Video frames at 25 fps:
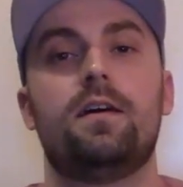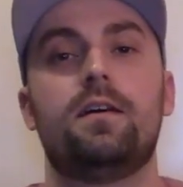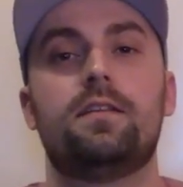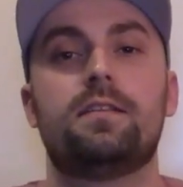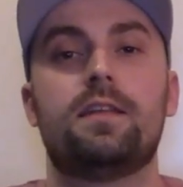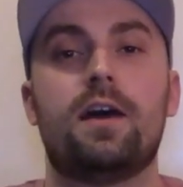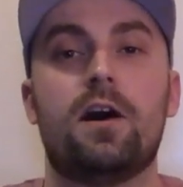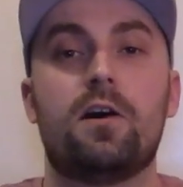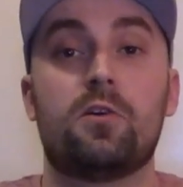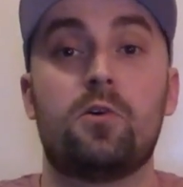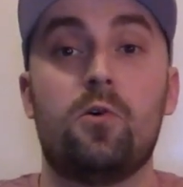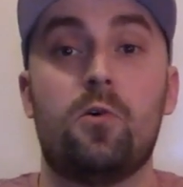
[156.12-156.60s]

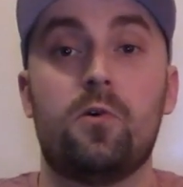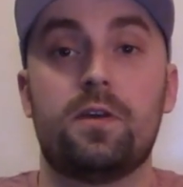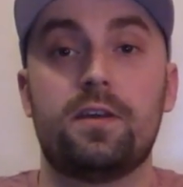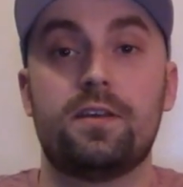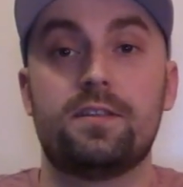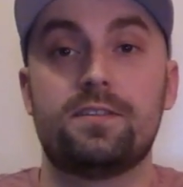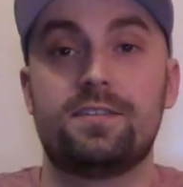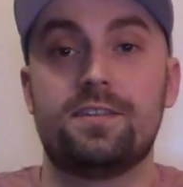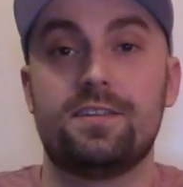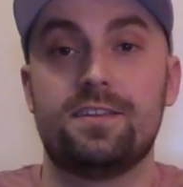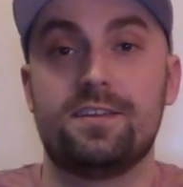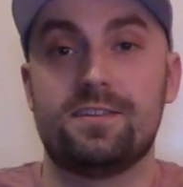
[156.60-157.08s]
Now going
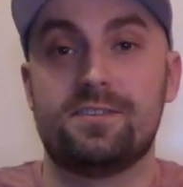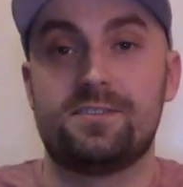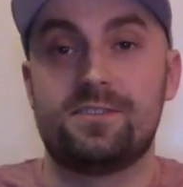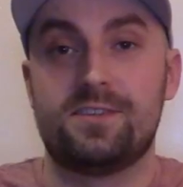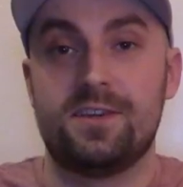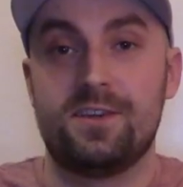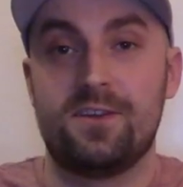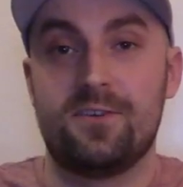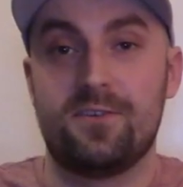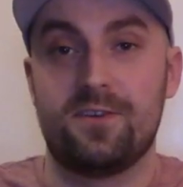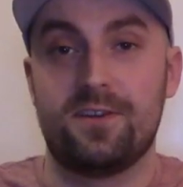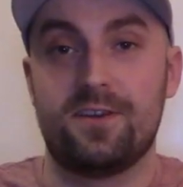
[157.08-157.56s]
into the
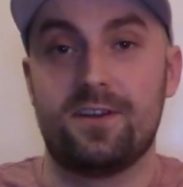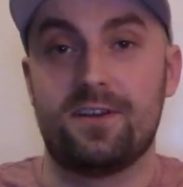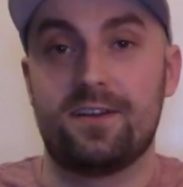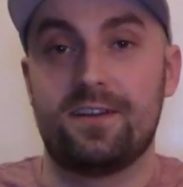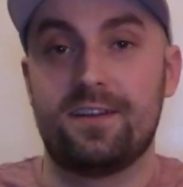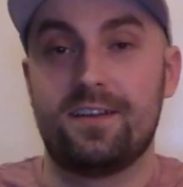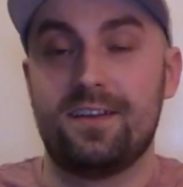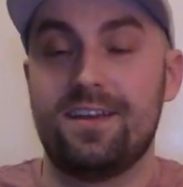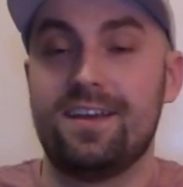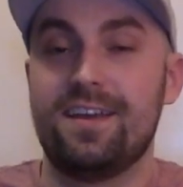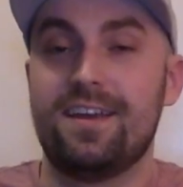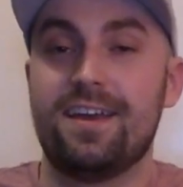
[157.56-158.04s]
interior.
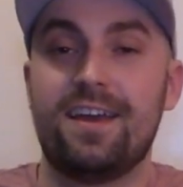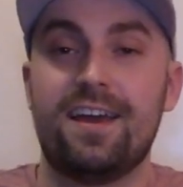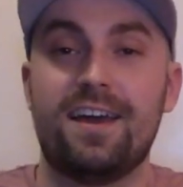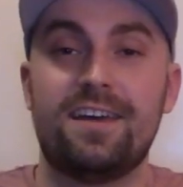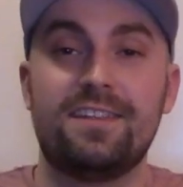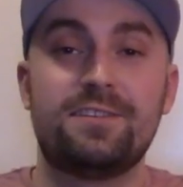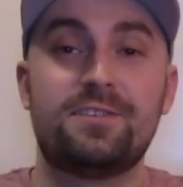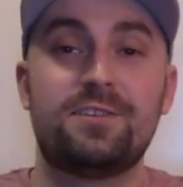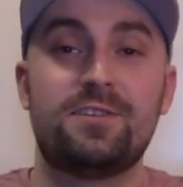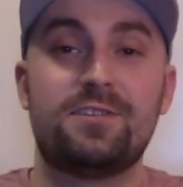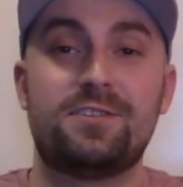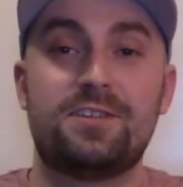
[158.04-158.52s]
And
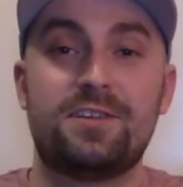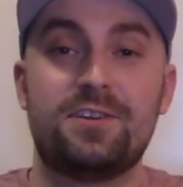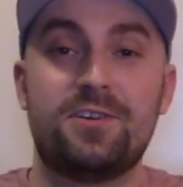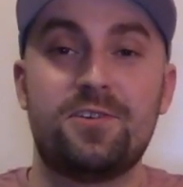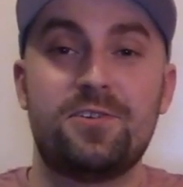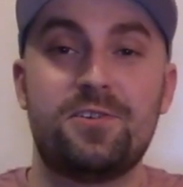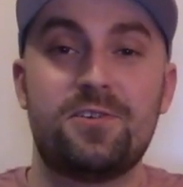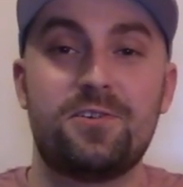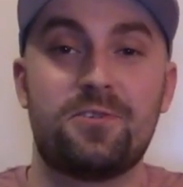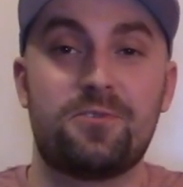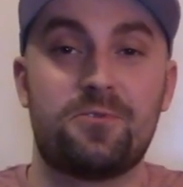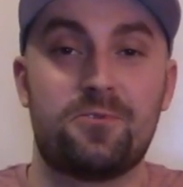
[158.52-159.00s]
this
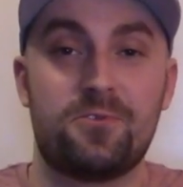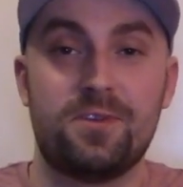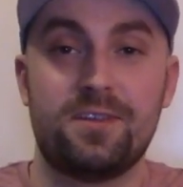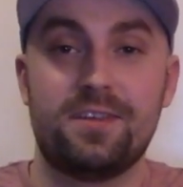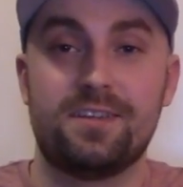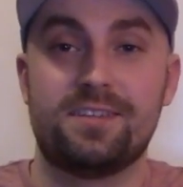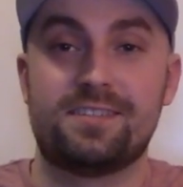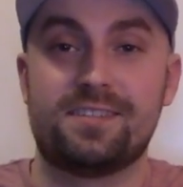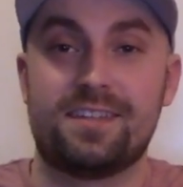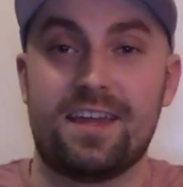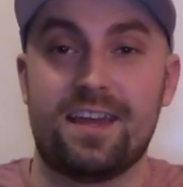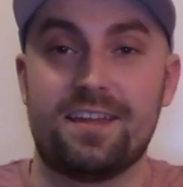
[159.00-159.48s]
interior really
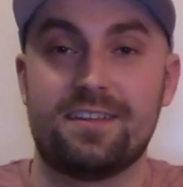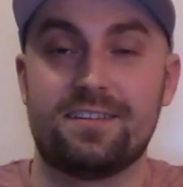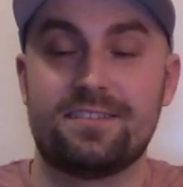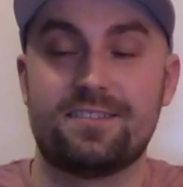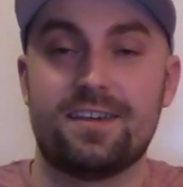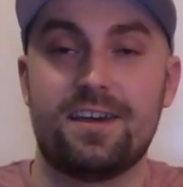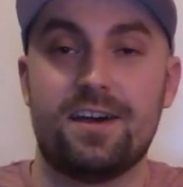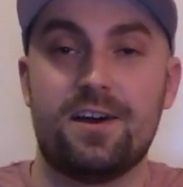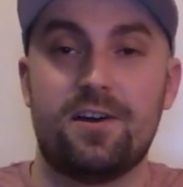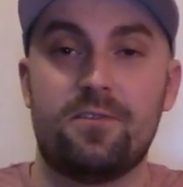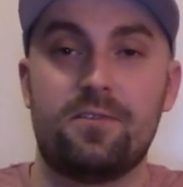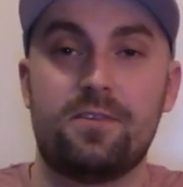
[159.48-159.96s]
stands
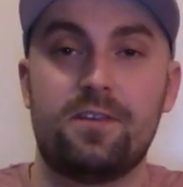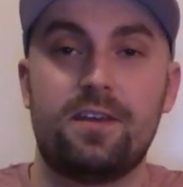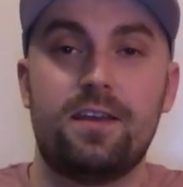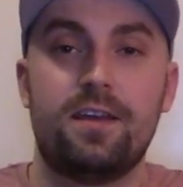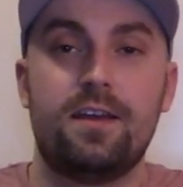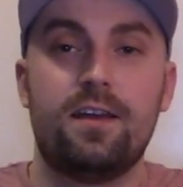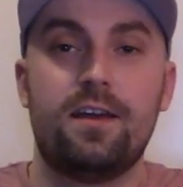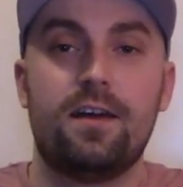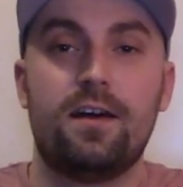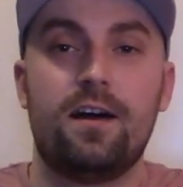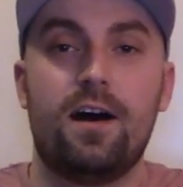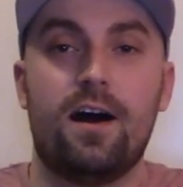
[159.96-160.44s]
out.
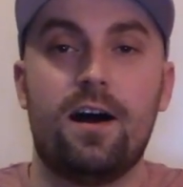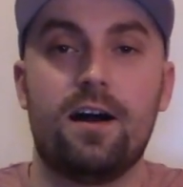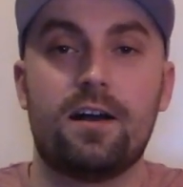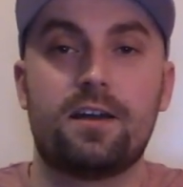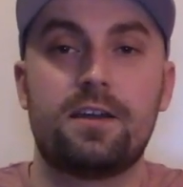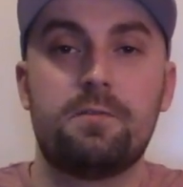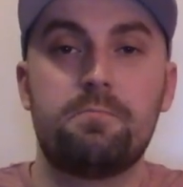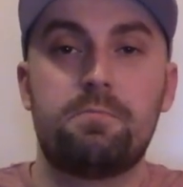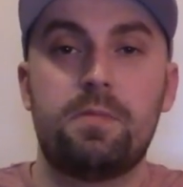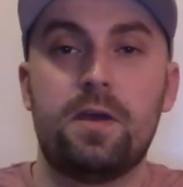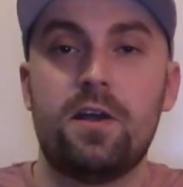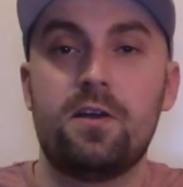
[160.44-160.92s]

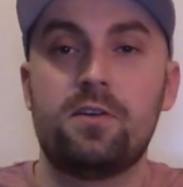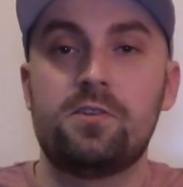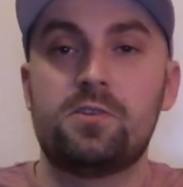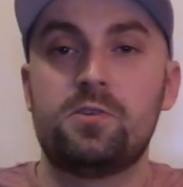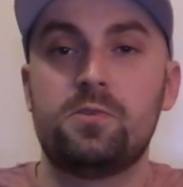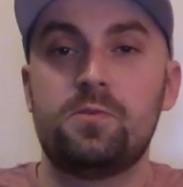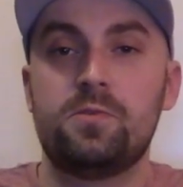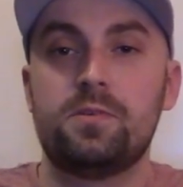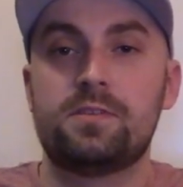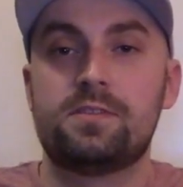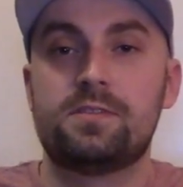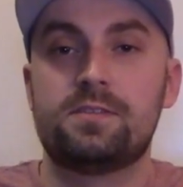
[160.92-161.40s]
Compared
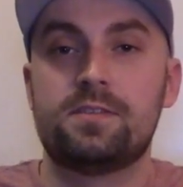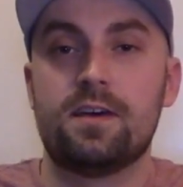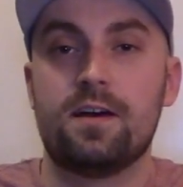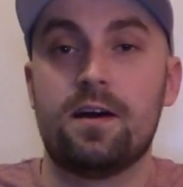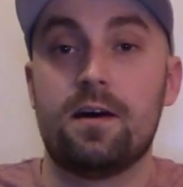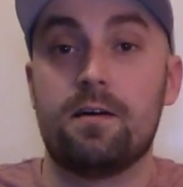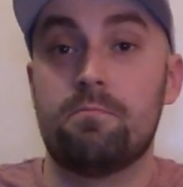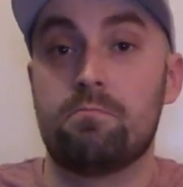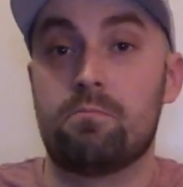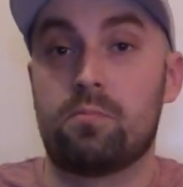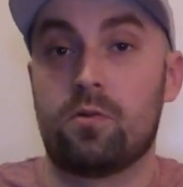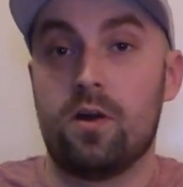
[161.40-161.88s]
to its
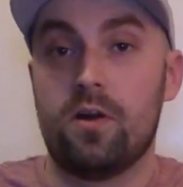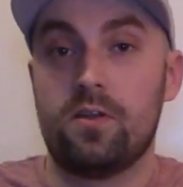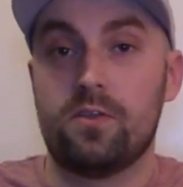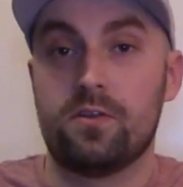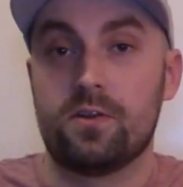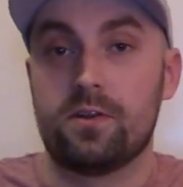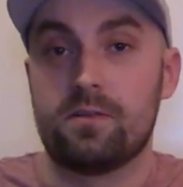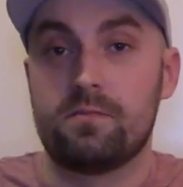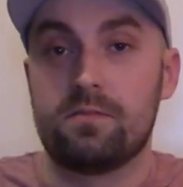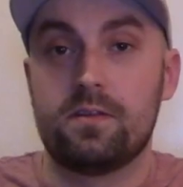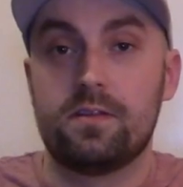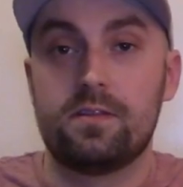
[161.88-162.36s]

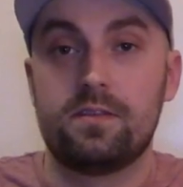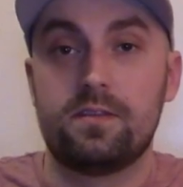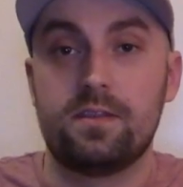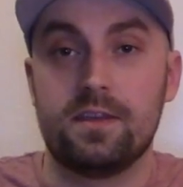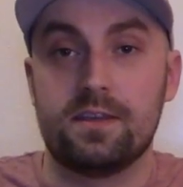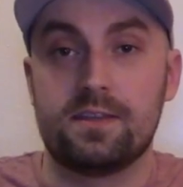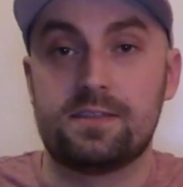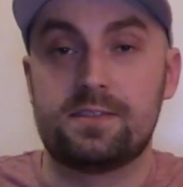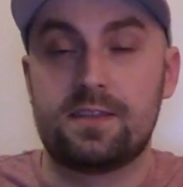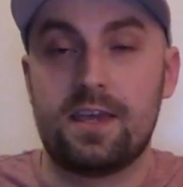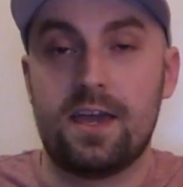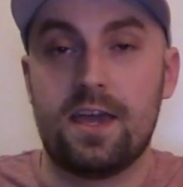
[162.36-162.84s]
brother, the
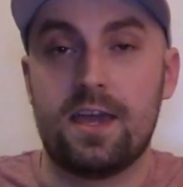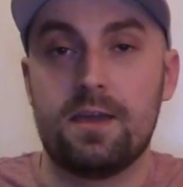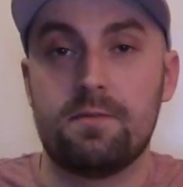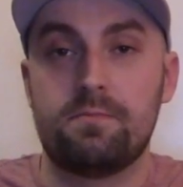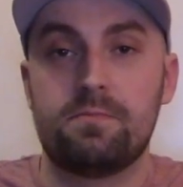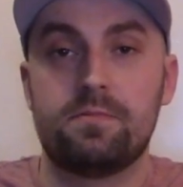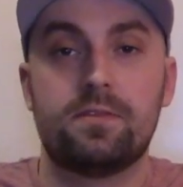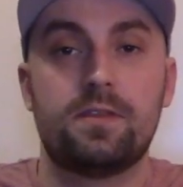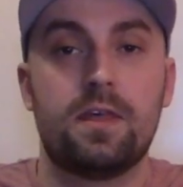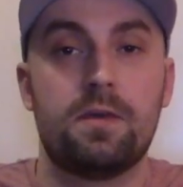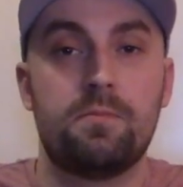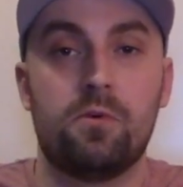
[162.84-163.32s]

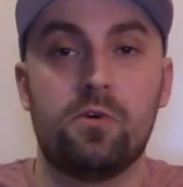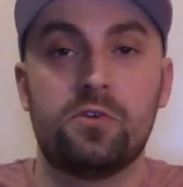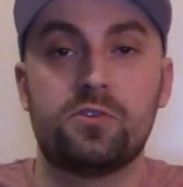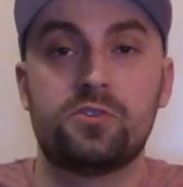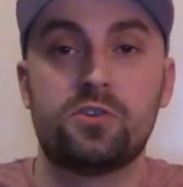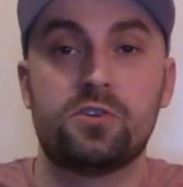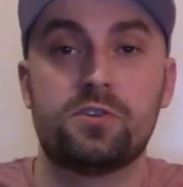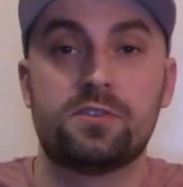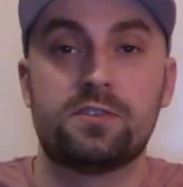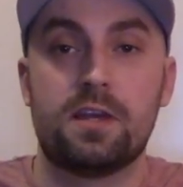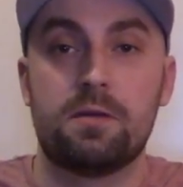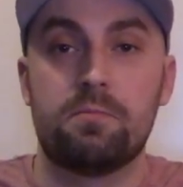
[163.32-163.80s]
Escape, they both
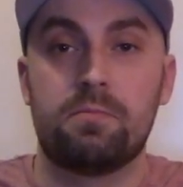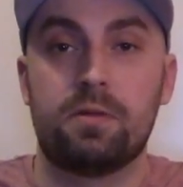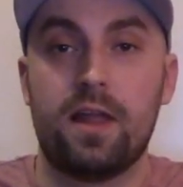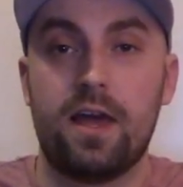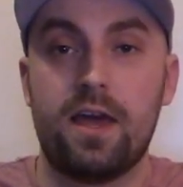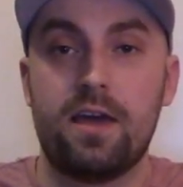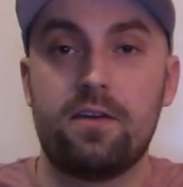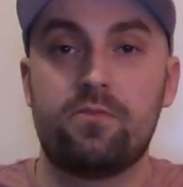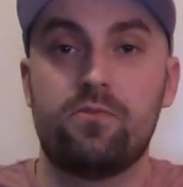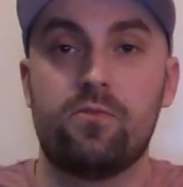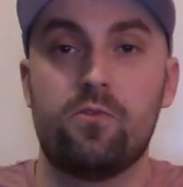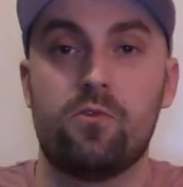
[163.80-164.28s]
share the same
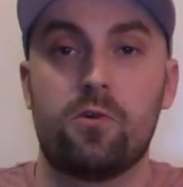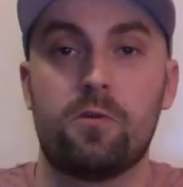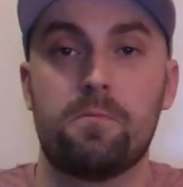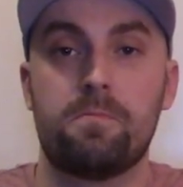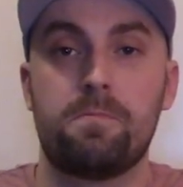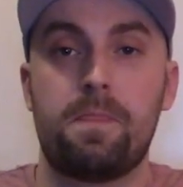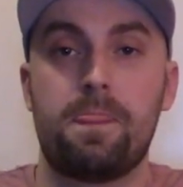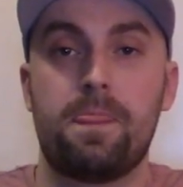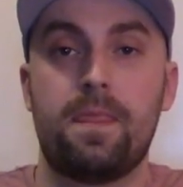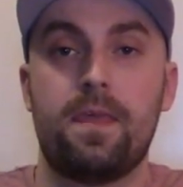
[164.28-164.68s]
platform,